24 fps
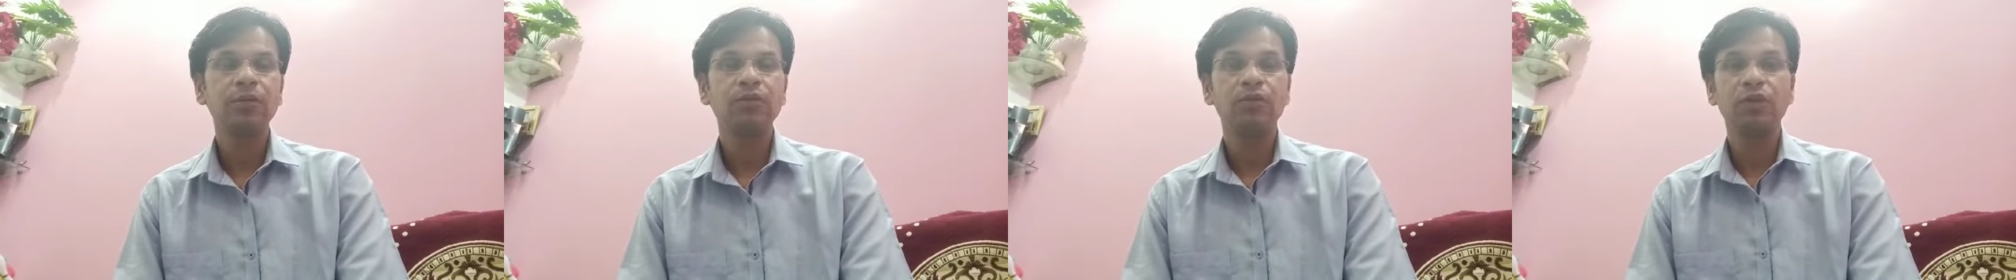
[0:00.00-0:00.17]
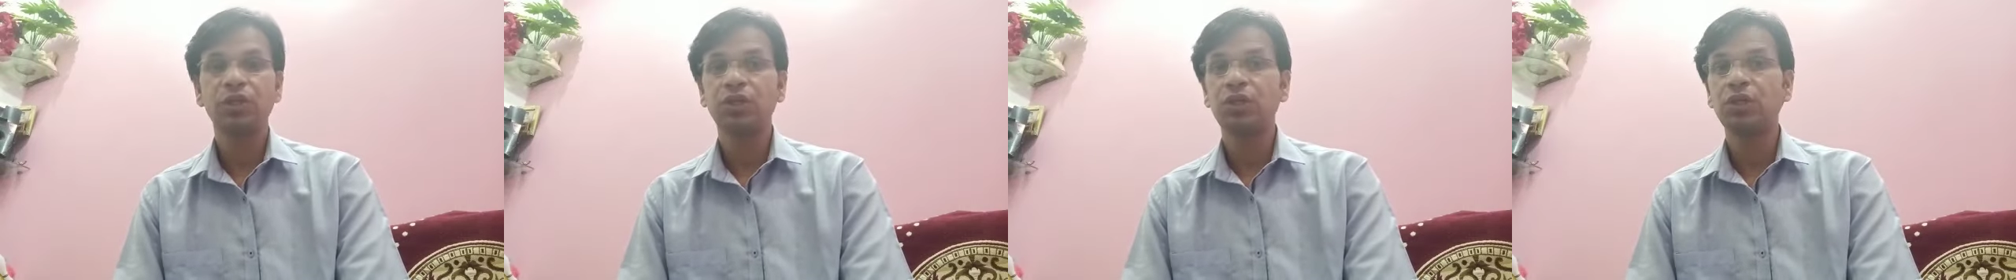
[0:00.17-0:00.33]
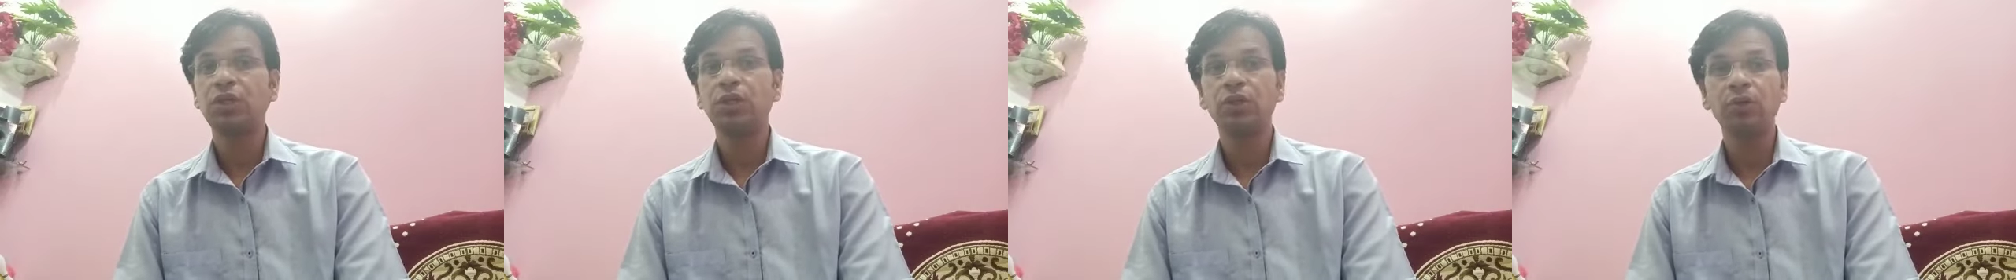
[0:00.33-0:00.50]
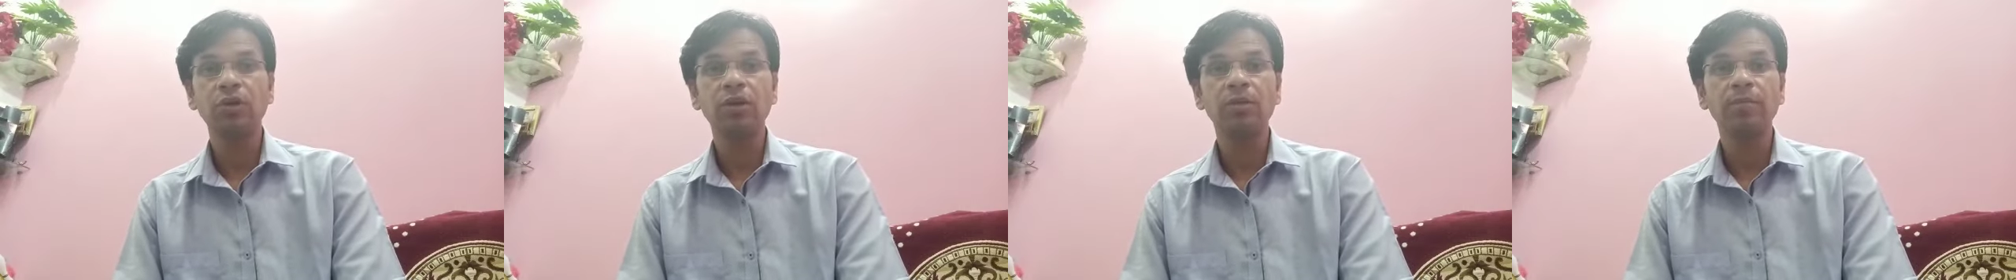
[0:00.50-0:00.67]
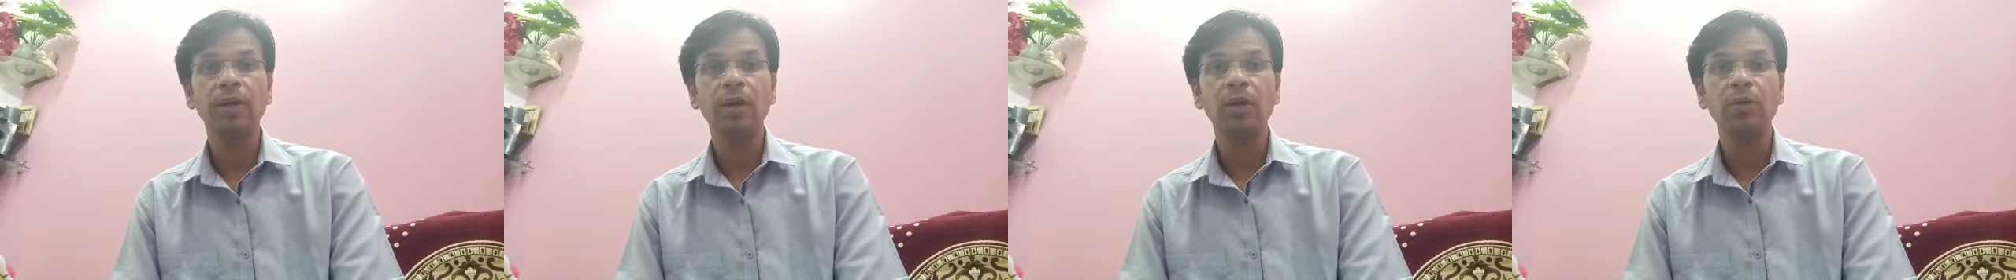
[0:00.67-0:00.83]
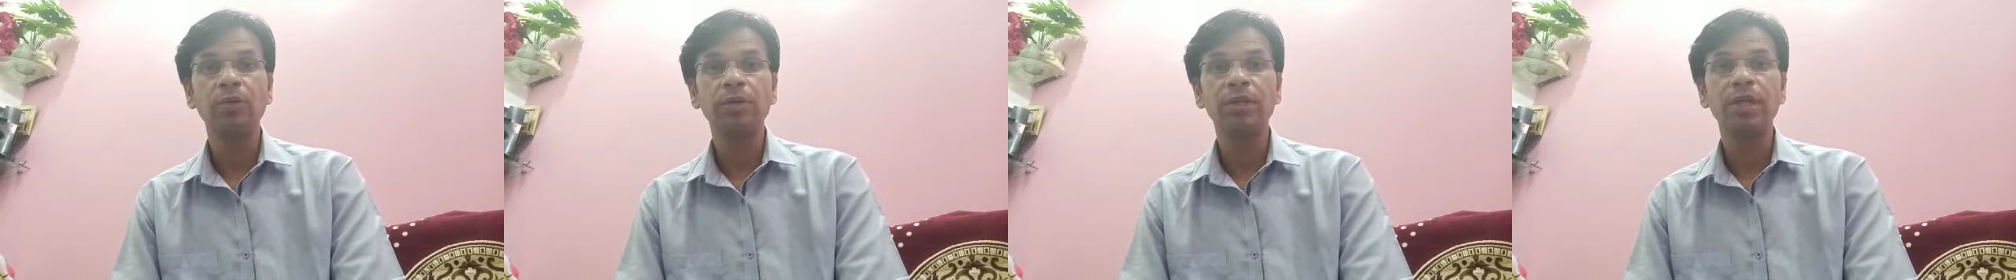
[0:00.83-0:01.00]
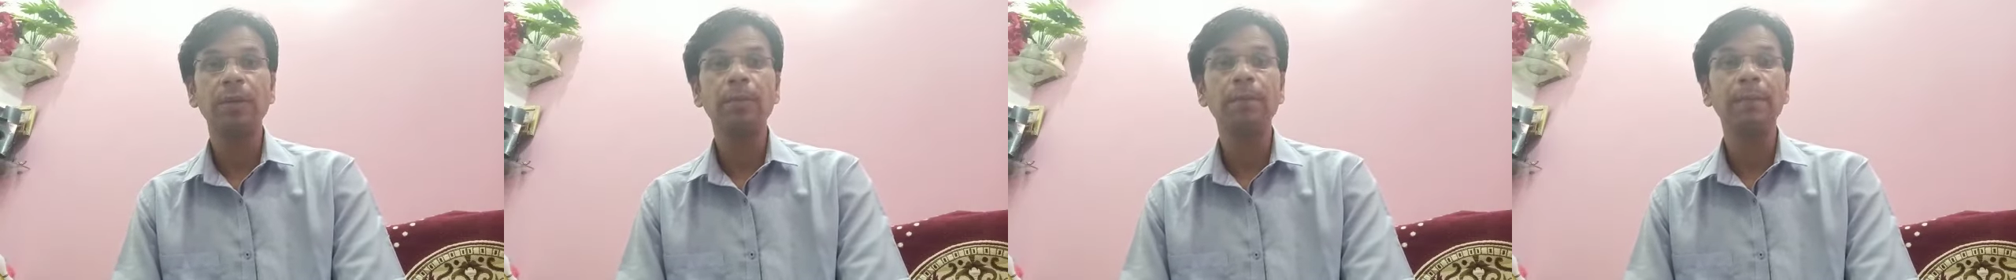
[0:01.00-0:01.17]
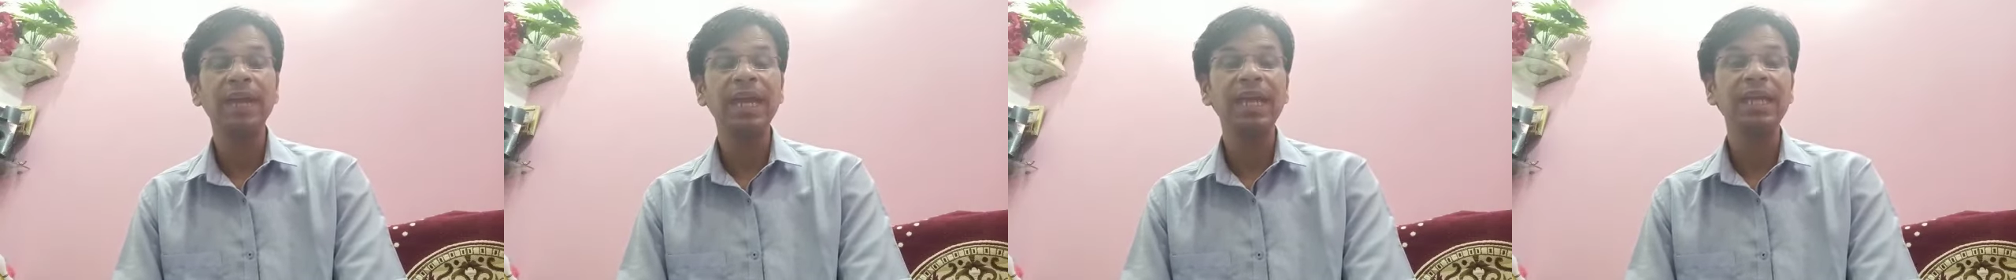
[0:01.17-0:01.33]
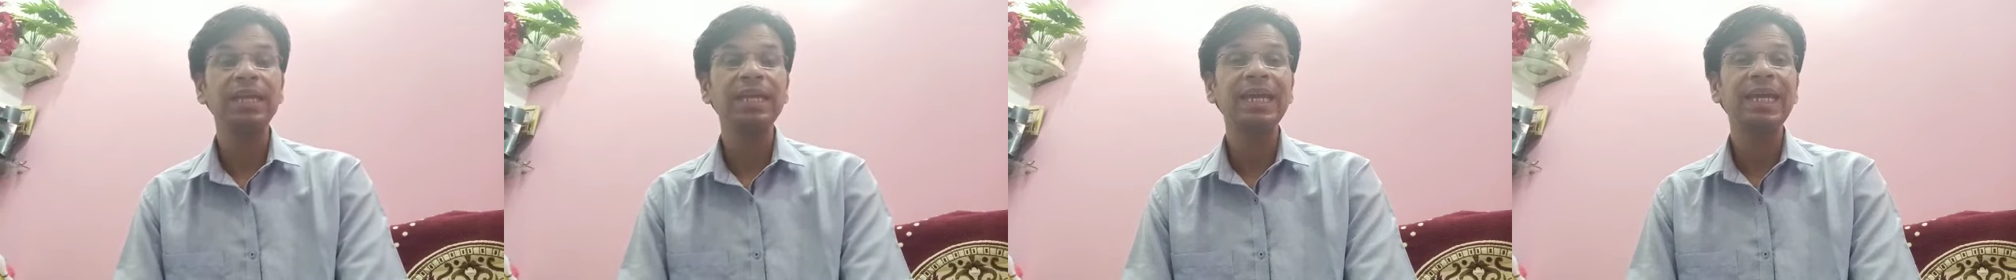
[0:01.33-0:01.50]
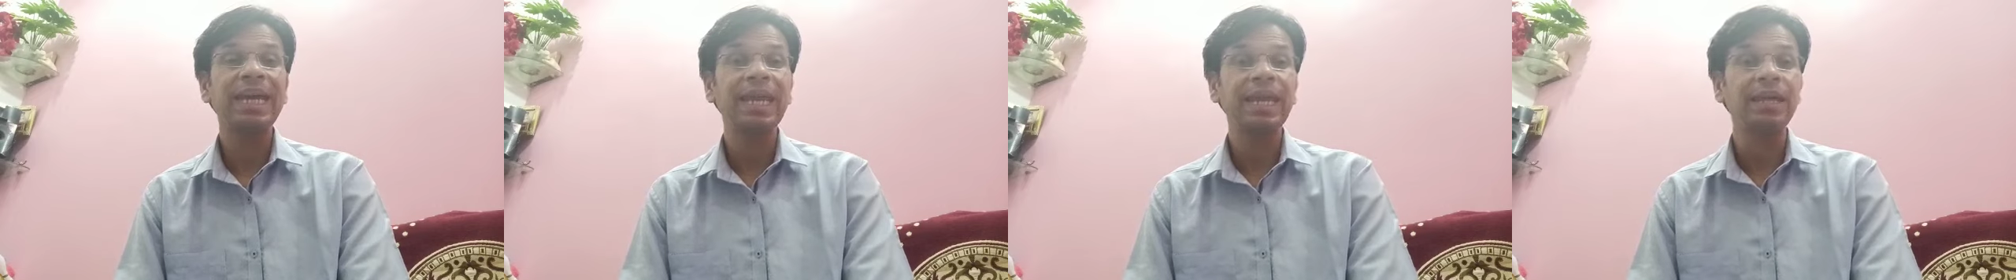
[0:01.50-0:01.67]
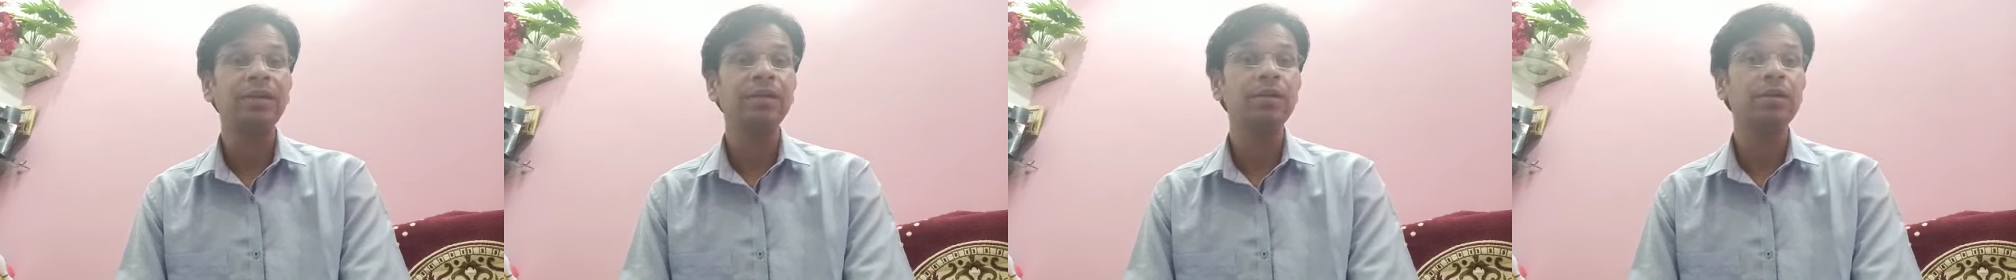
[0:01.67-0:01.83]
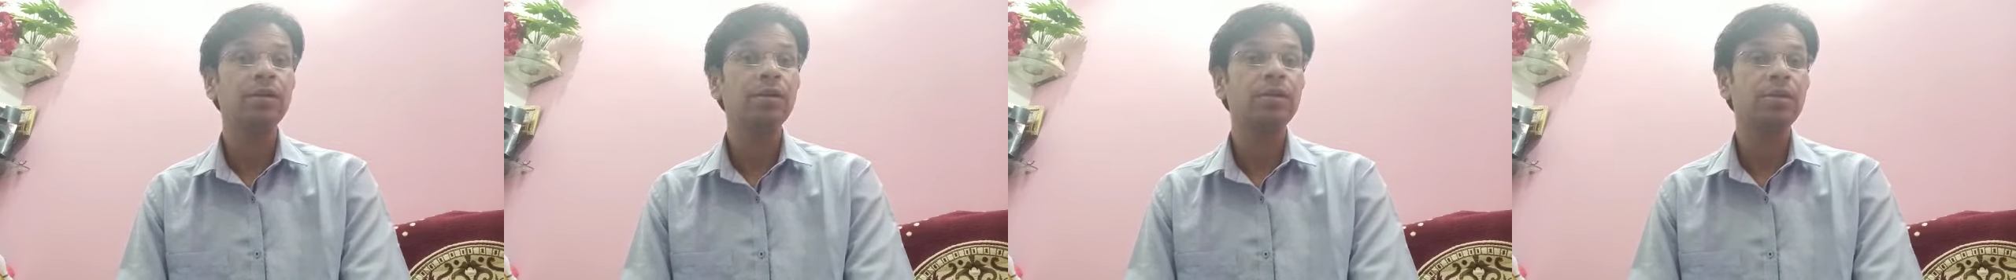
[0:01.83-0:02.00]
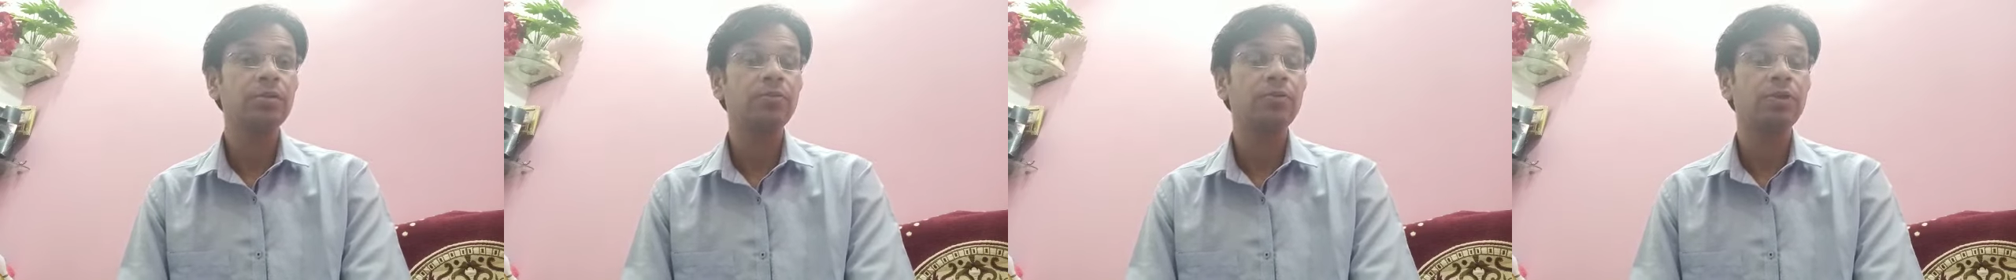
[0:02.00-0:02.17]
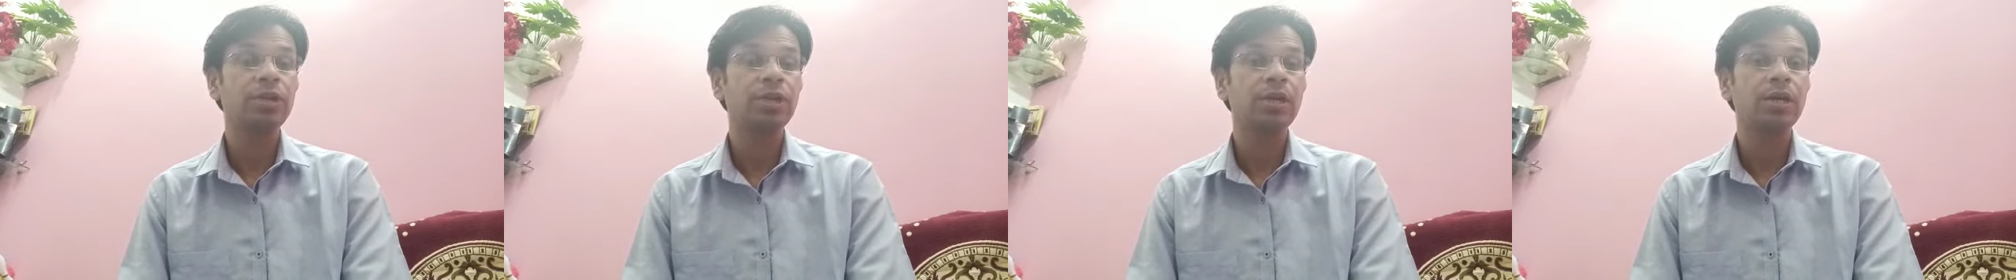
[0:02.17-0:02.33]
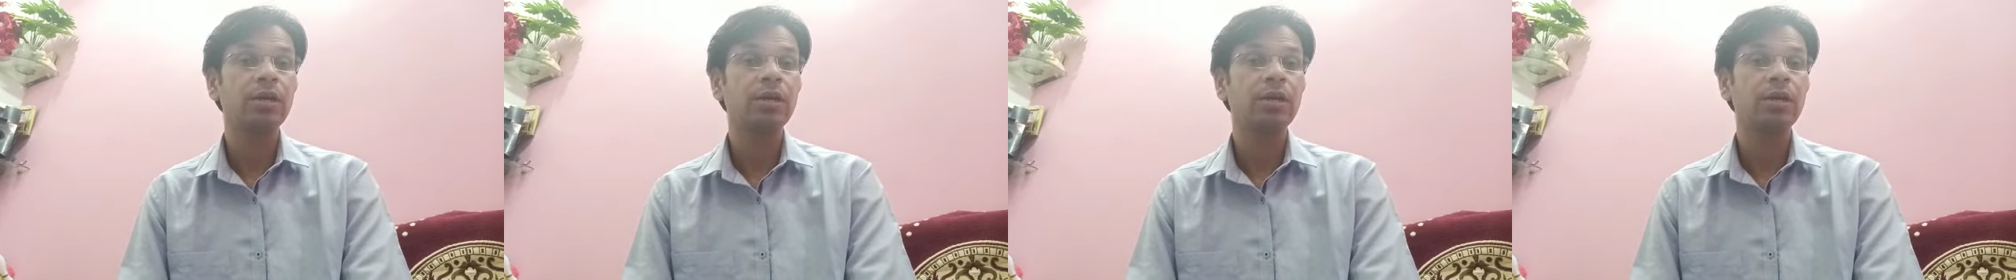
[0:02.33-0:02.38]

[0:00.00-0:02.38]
We should know about the main characters which